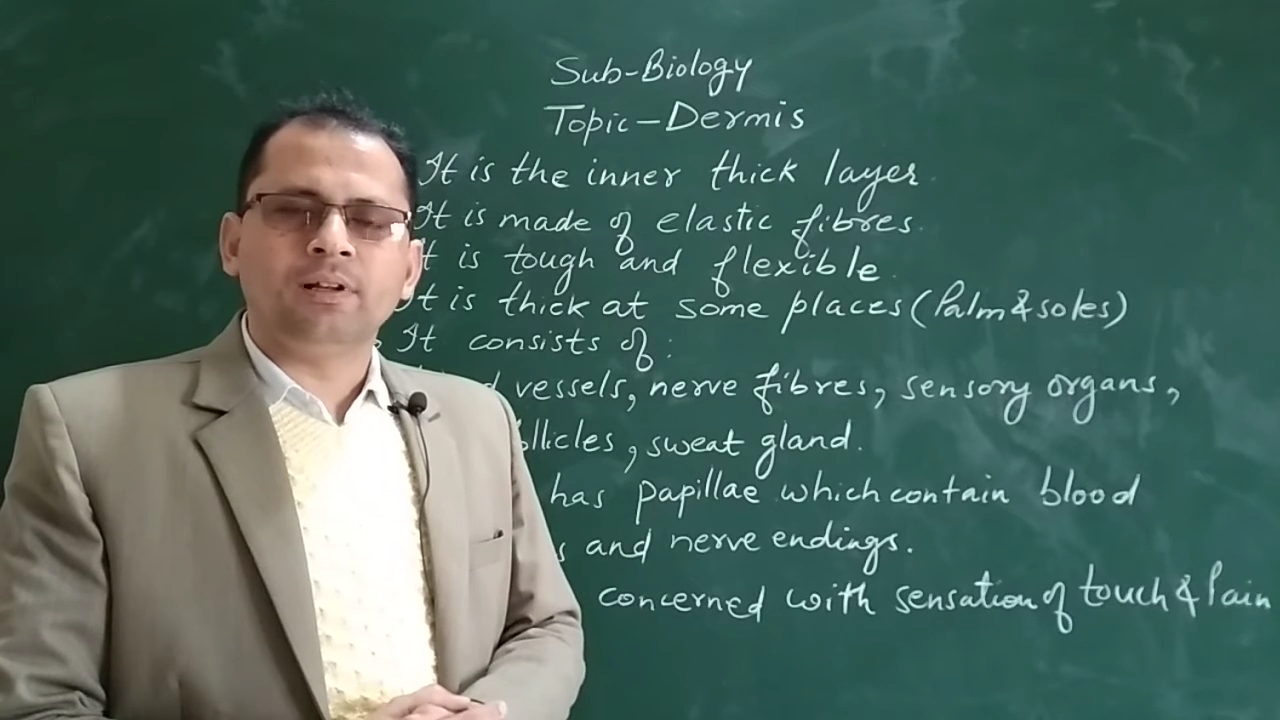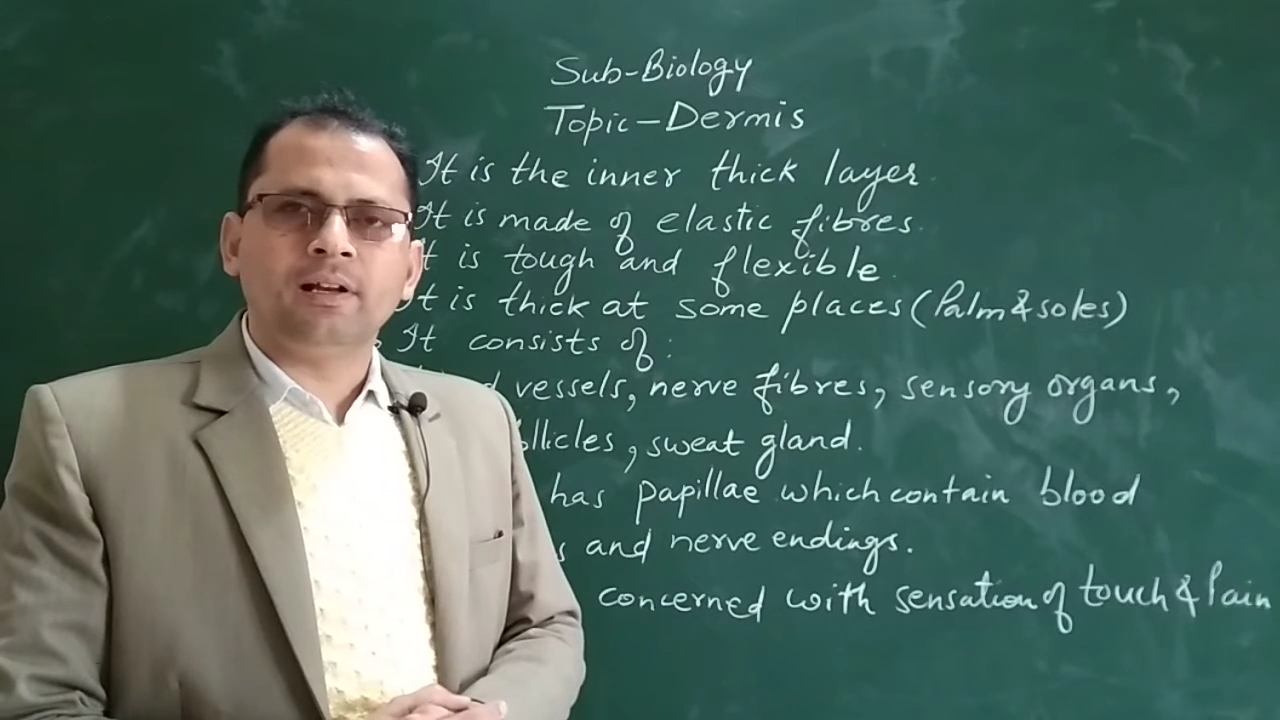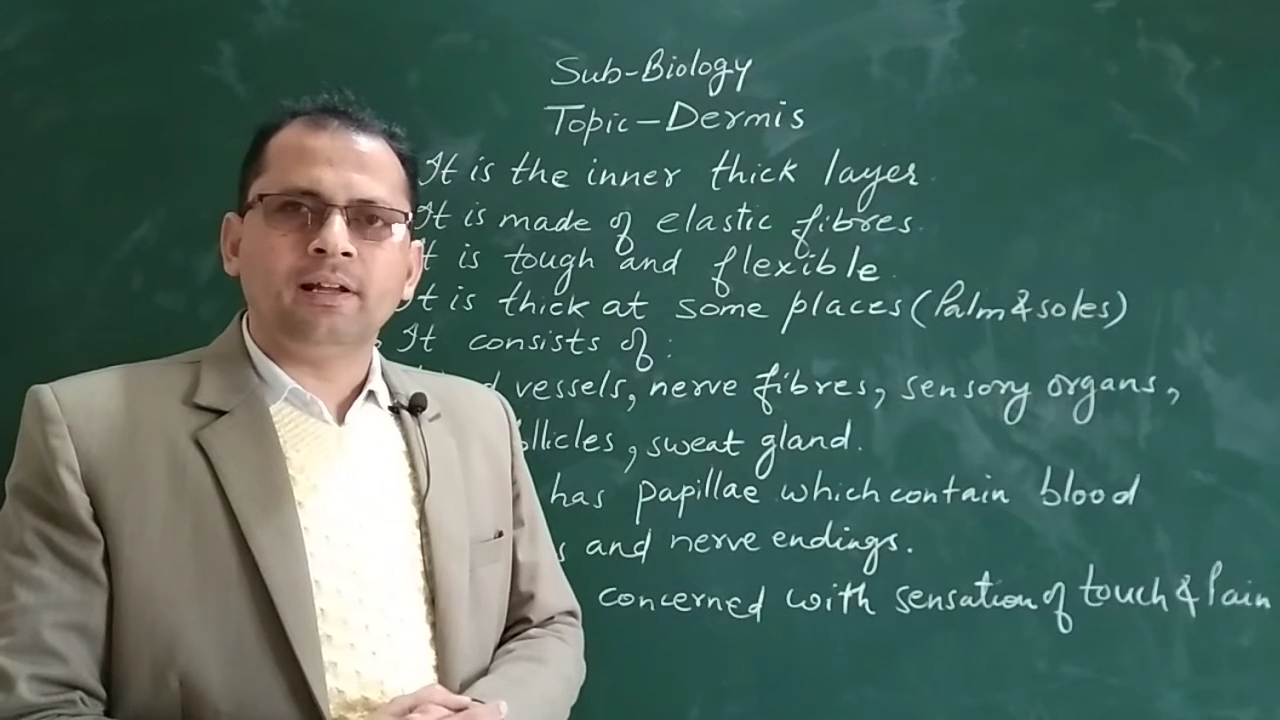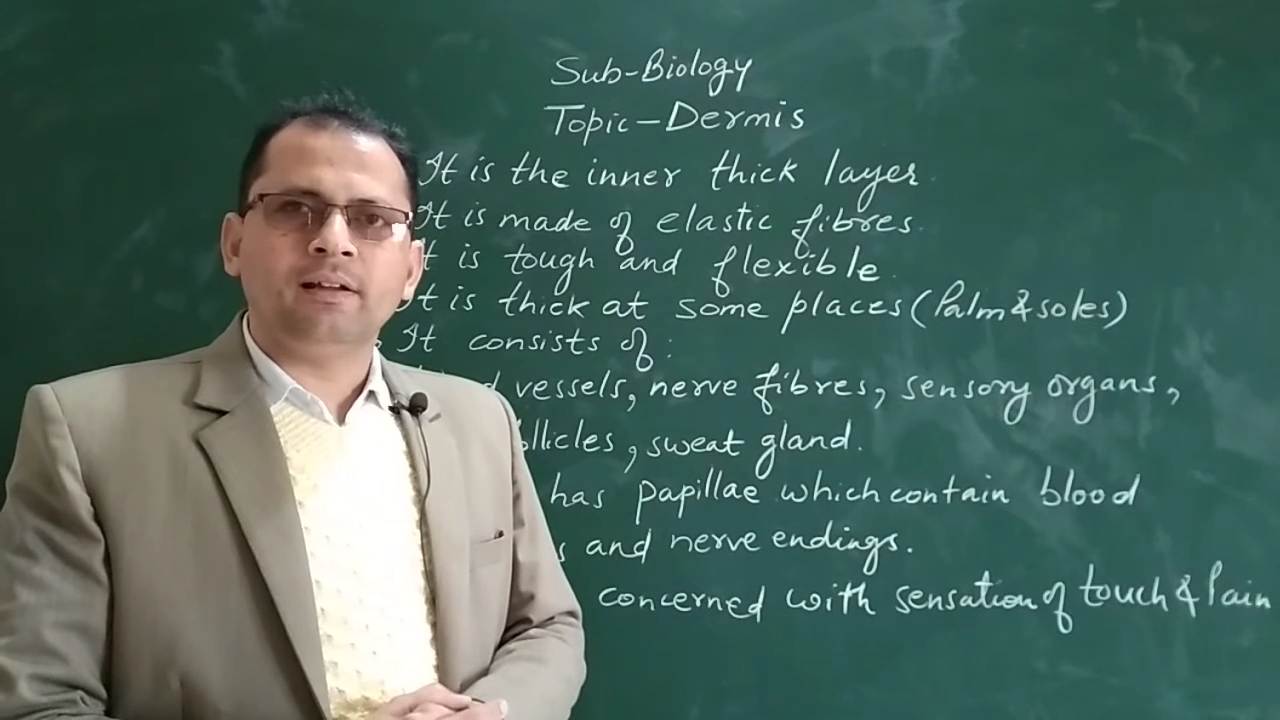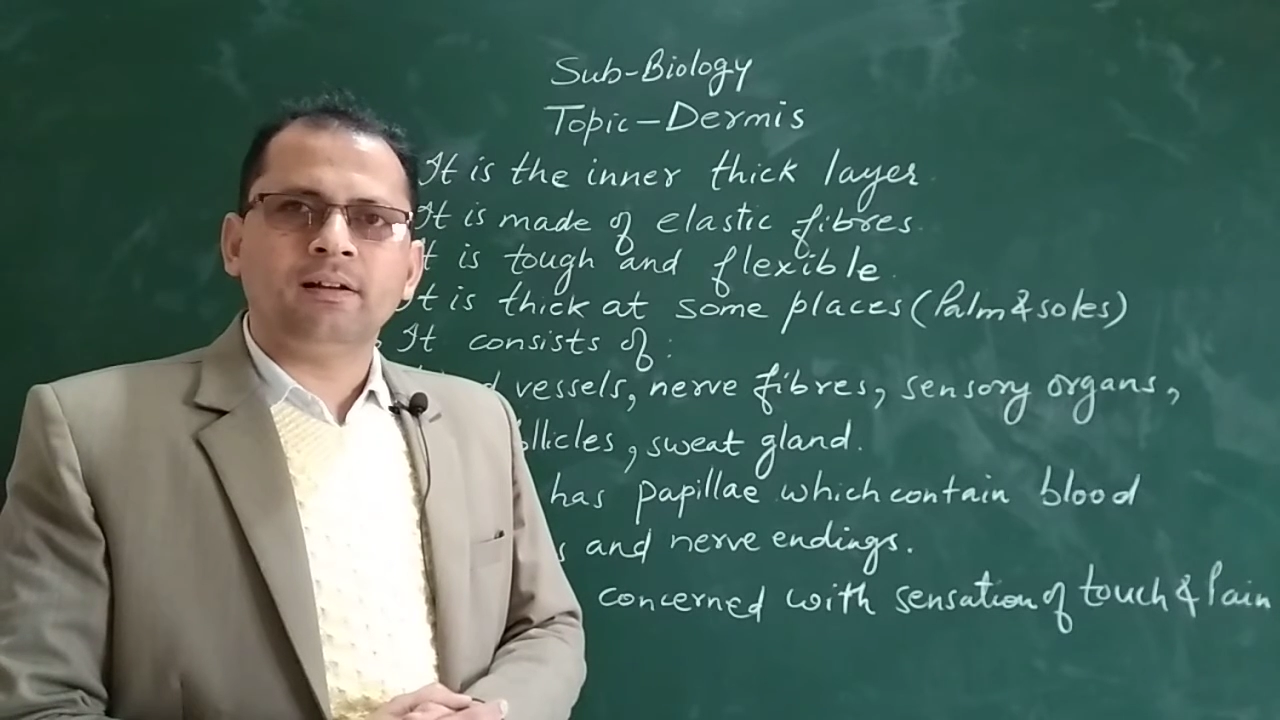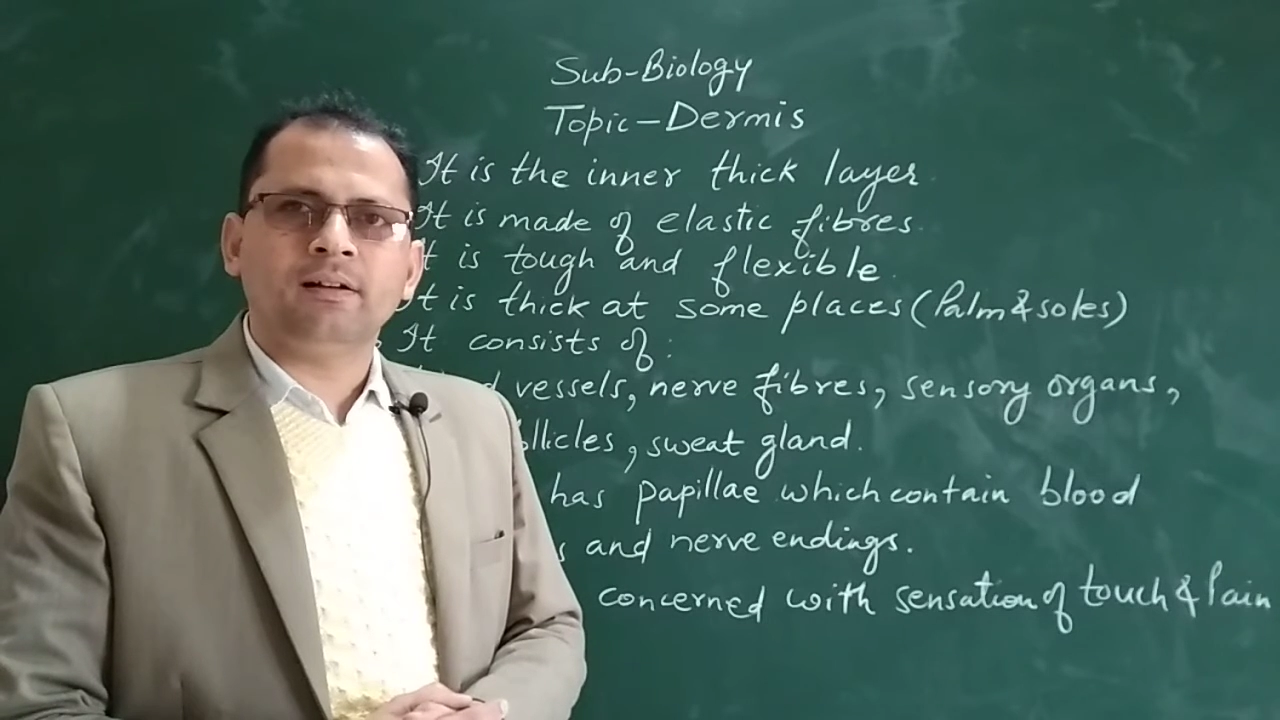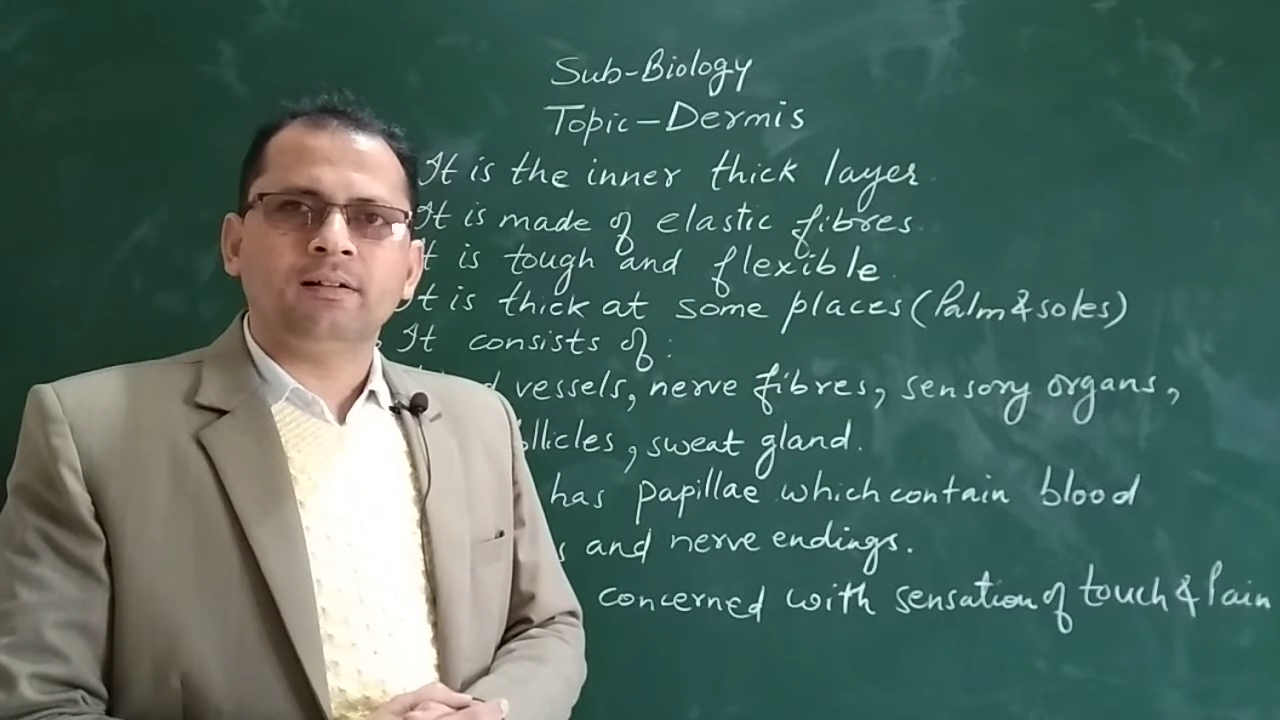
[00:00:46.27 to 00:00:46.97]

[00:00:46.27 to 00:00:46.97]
layer